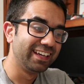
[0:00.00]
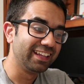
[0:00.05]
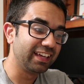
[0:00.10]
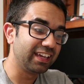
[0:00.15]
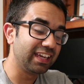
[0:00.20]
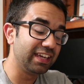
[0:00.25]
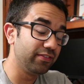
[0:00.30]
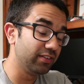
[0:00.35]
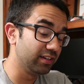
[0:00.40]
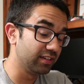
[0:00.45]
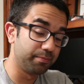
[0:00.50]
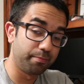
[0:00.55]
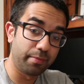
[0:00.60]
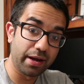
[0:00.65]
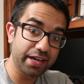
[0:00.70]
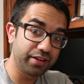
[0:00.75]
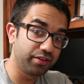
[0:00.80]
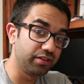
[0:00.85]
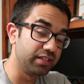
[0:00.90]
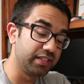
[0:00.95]
Like, even a
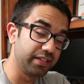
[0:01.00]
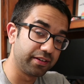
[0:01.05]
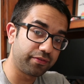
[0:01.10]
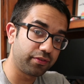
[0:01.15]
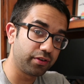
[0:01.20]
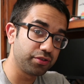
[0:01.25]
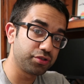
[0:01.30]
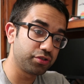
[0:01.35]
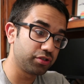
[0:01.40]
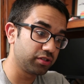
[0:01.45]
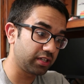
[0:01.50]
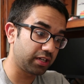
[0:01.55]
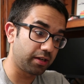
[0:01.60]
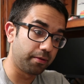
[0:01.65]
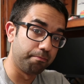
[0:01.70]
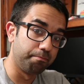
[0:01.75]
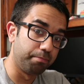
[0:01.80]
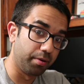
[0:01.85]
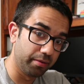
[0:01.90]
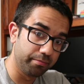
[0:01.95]
minor difference or just like
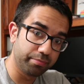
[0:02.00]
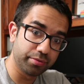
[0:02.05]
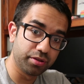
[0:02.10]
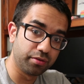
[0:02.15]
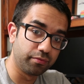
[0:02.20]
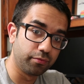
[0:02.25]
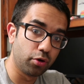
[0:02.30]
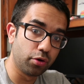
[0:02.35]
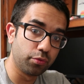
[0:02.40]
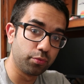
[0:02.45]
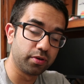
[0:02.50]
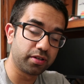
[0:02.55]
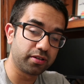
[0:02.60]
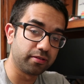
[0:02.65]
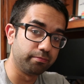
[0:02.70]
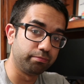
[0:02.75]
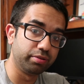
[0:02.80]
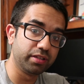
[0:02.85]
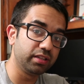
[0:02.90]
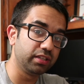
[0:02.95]
a bump in the road would
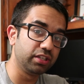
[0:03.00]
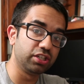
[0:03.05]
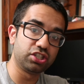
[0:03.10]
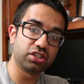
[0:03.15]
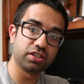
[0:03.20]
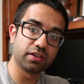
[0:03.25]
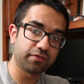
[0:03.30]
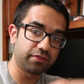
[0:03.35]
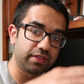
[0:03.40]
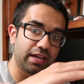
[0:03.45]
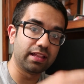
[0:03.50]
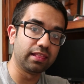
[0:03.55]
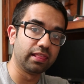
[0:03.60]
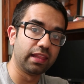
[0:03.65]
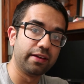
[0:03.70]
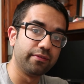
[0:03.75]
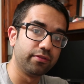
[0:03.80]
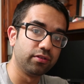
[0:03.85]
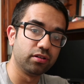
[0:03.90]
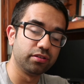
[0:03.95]
completely shift that
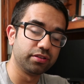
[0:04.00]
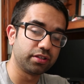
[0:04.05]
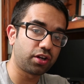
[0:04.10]
level,